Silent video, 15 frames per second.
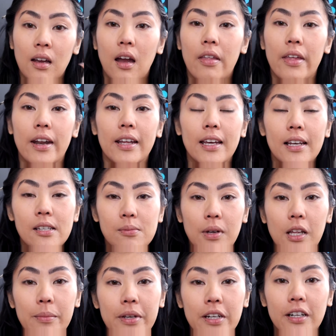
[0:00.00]
And then I guess
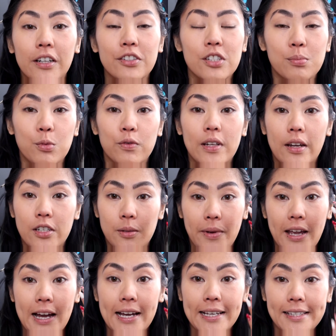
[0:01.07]
while I'm here, I'll just move down to my
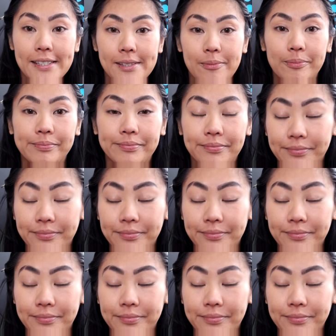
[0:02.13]
eyes.